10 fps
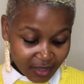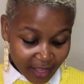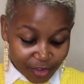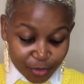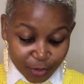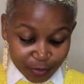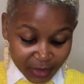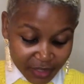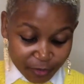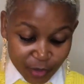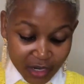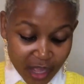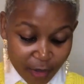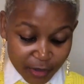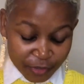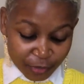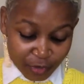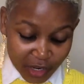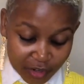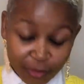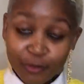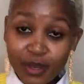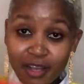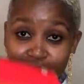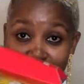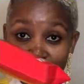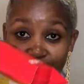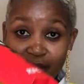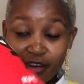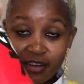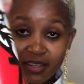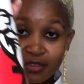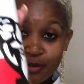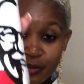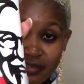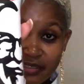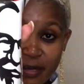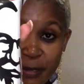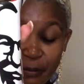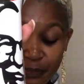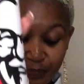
and you won't believe what how much food i got so i got a i got a twister